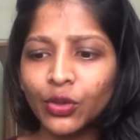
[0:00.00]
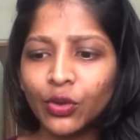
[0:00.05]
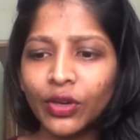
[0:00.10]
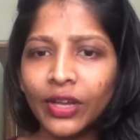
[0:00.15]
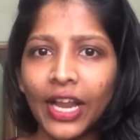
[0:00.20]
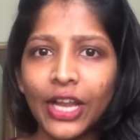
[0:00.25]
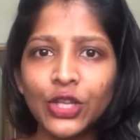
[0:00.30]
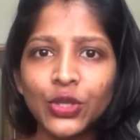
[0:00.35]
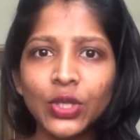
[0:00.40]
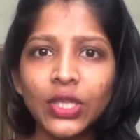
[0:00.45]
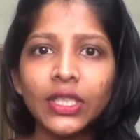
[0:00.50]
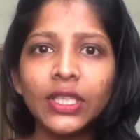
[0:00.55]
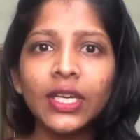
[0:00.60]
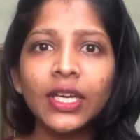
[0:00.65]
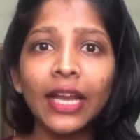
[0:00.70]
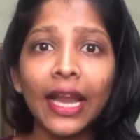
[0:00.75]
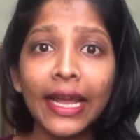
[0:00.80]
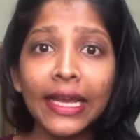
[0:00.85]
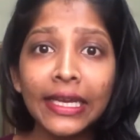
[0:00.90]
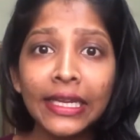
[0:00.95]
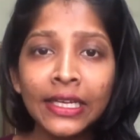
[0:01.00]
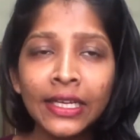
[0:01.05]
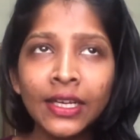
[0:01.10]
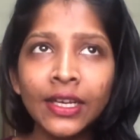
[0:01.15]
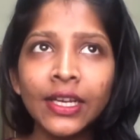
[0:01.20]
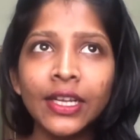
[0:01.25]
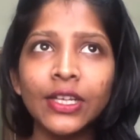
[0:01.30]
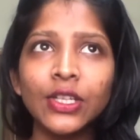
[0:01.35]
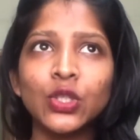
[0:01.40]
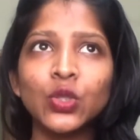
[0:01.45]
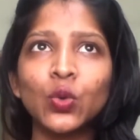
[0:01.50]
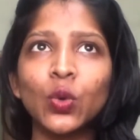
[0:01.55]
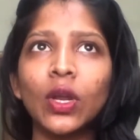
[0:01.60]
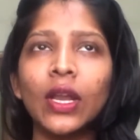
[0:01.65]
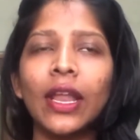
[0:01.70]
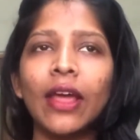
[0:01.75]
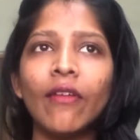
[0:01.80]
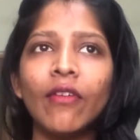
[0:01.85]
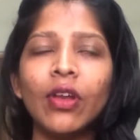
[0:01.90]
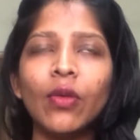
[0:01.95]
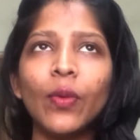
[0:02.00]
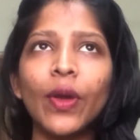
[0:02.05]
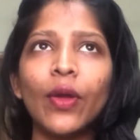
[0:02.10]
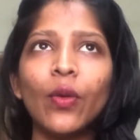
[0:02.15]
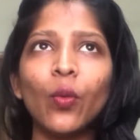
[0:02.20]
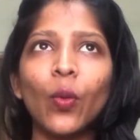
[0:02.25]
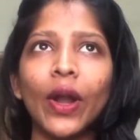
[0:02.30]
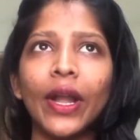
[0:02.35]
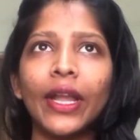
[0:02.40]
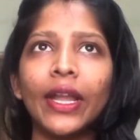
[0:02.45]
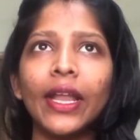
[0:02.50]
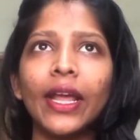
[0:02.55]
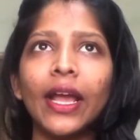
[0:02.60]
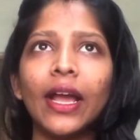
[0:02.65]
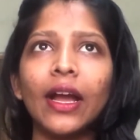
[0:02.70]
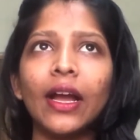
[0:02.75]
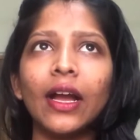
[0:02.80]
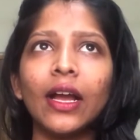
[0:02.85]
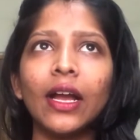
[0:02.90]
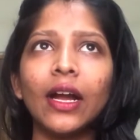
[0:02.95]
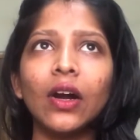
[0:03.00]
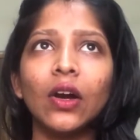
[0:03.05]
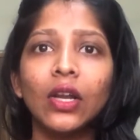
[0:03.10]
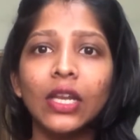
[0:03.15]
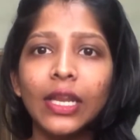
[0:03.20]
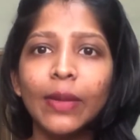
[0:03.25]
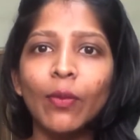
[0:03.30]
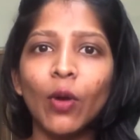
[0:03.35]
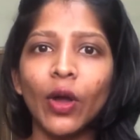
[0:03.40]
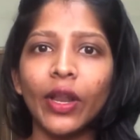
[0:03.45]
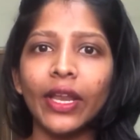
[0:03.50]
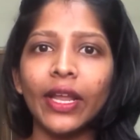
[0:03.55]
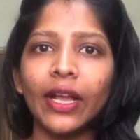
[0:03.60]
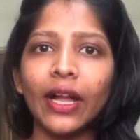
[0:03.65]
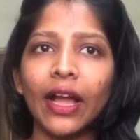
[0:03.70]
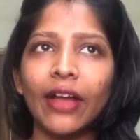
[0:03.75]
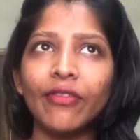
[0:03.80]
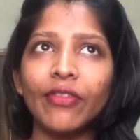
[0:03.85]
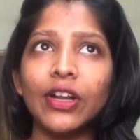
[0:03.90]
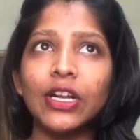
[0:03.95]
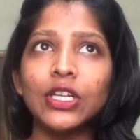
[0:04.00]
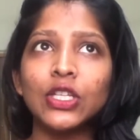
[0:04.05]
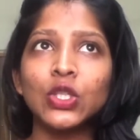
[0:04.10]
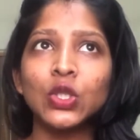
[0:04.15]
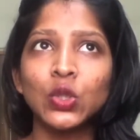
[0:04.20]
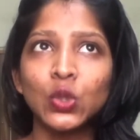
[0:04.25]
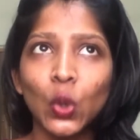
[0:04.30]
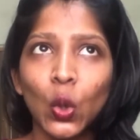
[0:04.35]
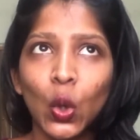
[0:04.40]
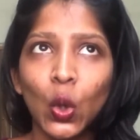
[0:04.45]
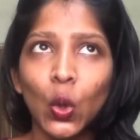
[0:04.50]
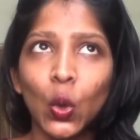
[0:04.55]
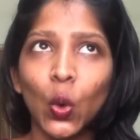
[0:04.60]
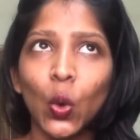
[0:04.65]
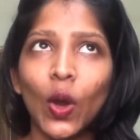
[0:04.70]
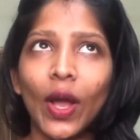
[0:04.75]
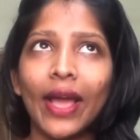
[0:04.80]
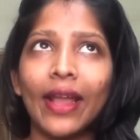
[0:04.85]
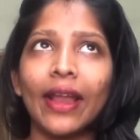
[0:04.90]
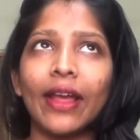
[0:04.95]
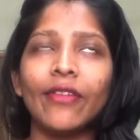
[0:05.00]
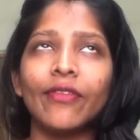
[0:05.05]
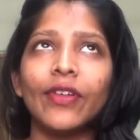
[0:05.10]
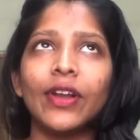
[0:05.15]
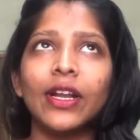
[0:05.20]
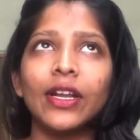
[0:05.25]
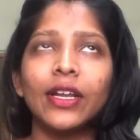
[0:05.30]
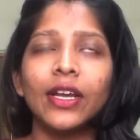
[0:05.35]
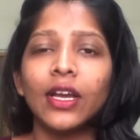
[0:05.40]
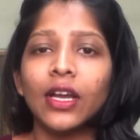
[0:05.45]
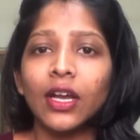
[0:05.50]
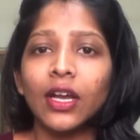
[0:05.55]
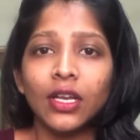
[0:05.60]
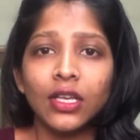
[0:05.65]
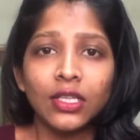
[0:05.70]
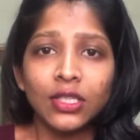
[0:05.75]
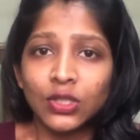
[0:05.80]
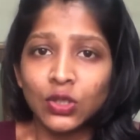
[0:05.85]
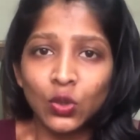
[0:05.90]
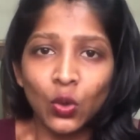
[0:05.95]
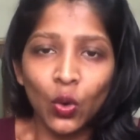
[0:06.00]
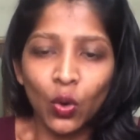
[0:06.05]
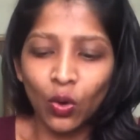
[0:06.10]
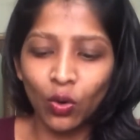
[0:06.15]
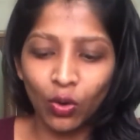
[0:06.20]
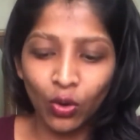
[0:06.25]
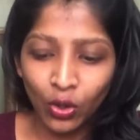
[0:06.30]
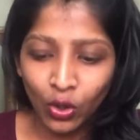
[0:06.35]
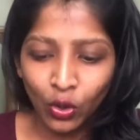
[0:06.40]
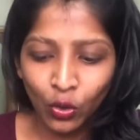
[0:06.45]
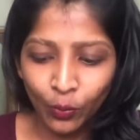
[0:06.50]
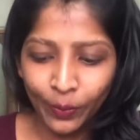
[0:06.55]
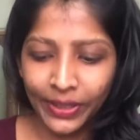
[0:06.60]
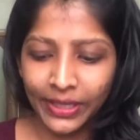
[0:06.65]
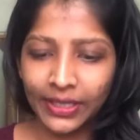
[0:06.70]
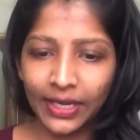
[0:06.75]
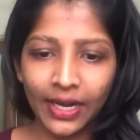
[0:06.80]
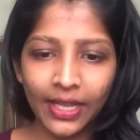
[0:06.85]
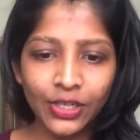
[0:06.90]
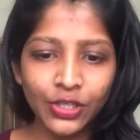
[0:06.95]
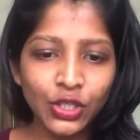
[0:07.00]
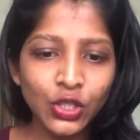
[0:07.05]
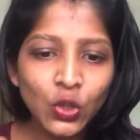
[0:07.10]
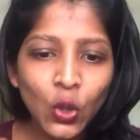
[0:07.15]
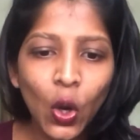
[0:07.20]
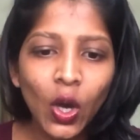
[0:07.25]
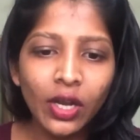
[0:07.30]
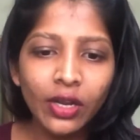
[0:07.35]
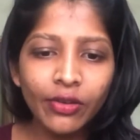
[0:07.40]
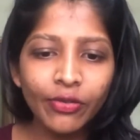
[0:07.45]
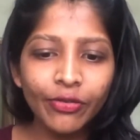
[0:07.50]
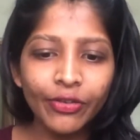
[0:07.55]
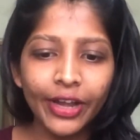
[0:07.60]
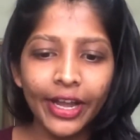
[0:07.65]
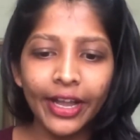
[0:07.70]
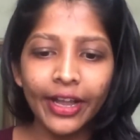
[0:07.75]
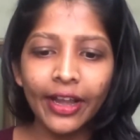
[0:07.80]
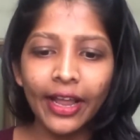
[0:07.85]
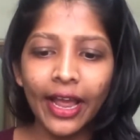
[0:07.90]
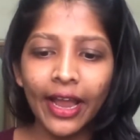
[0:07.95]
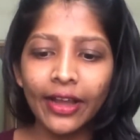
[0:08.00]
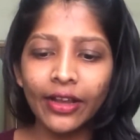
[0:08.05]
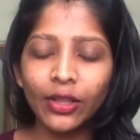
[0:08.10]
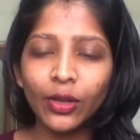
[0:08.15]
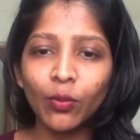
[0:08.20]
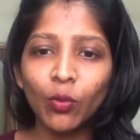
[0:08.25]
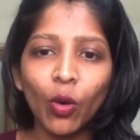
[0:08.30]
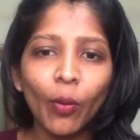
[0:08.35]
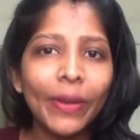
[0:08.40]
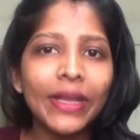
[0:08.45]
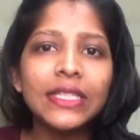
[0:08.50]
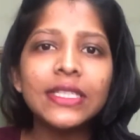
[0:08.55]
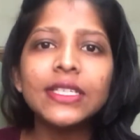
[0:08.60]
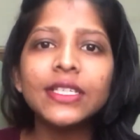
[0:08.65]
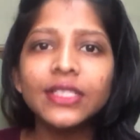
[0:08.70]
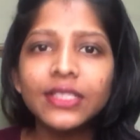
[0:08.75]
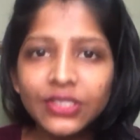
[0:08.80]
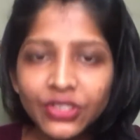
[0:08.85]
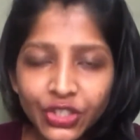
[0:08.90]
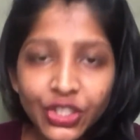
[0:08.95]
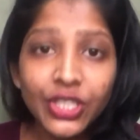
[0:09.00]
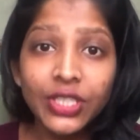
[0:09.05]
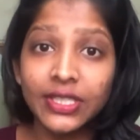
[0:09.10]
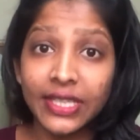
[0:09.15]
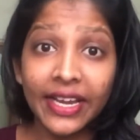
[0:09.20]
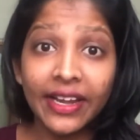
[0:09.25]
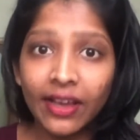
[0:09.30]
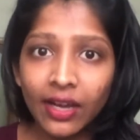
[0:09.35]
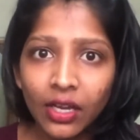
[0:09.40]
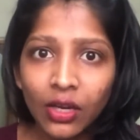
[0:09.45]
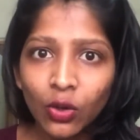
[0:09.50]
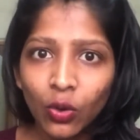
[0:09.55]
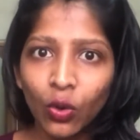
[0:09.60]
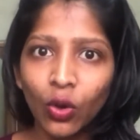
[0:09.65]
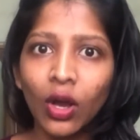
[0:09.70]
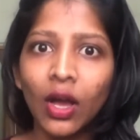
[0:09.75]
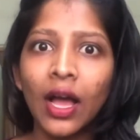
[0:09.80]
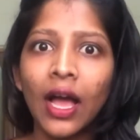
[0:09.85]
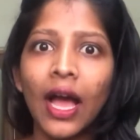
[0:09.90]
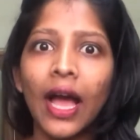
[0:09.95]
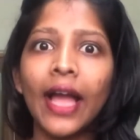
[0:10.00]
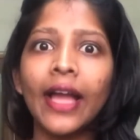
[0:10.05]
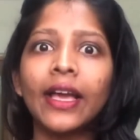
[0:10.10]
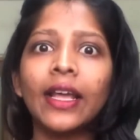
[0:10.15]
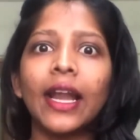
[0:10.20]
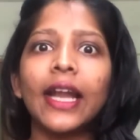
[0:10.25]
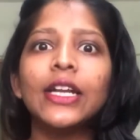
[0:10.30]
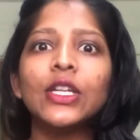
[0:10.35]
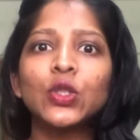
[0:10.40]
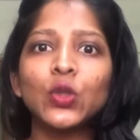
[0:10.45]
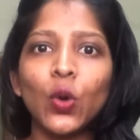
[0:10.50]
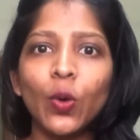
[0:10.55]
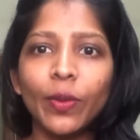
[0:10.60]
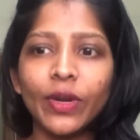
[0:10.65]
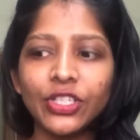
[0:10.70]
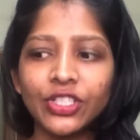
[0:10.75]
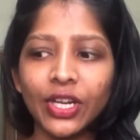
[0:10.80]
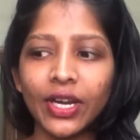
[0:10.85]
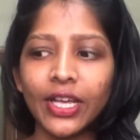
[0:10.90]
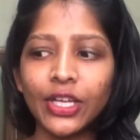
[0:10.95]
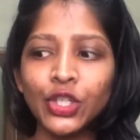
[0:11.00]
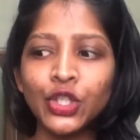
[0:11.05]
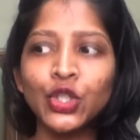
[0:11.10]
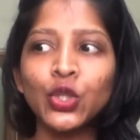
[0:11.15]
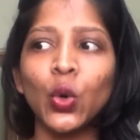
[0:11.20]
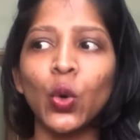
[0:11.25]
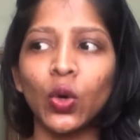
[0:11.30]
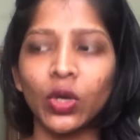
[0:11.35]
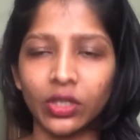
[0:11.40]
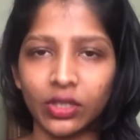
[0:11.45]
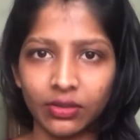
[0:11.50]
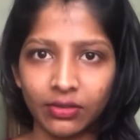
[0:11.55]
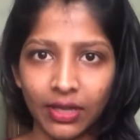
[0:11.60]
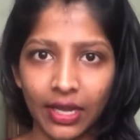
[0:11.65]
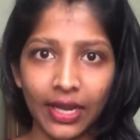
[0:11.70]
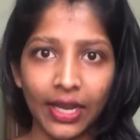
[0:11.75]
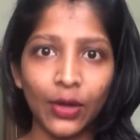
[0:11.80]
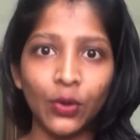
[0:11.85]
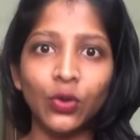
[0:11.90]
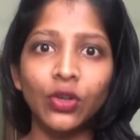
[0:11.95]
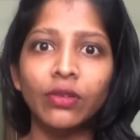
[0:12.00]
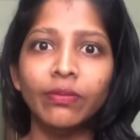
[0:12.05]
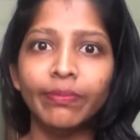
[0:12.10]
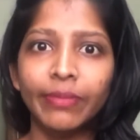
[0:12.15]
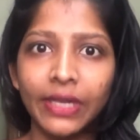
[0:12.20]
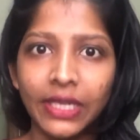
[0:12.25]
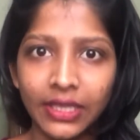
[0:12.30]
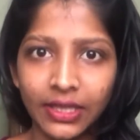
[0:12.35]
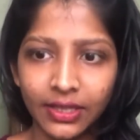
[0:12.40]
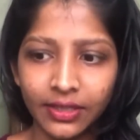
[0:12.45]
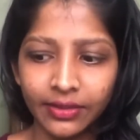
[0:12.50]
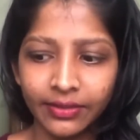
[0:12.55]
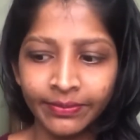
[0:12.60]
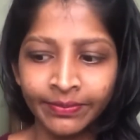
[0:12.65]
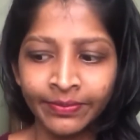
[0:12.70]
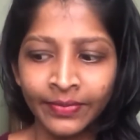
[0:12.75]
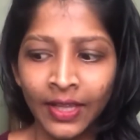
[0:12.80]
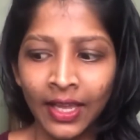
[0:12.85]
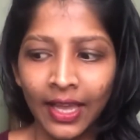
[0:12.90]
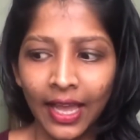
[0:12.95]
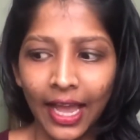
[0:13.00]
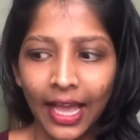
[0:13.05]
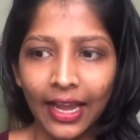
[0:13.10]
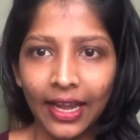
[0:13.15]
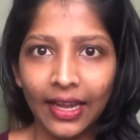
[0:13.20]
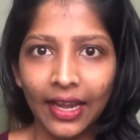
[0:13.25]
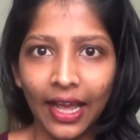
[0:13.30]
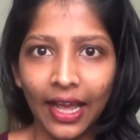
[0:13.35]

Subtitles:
gradually the crying increased to a level where one day early morning I felt so low and I felt so gloomy that I just called a friend, and the moment she said hello, I cried so much that I choked and I couldn't breathe. And